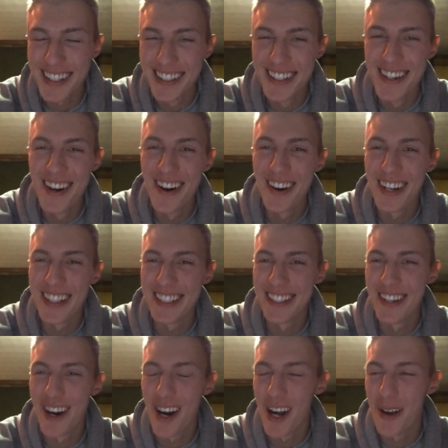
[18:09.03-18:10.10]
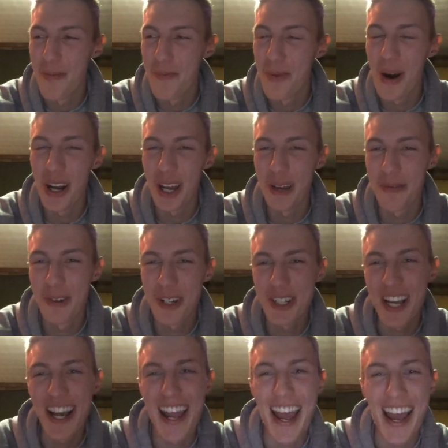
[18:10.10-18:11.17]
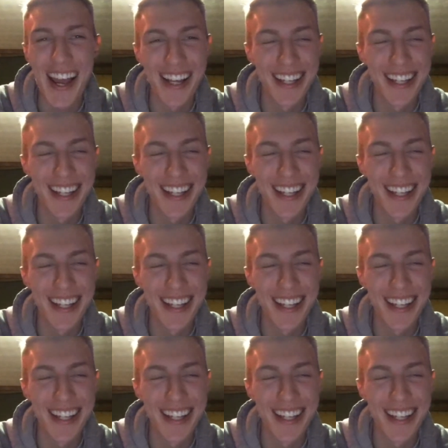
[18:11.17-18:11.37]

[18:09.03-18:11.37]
No, I did not, but I wish I had.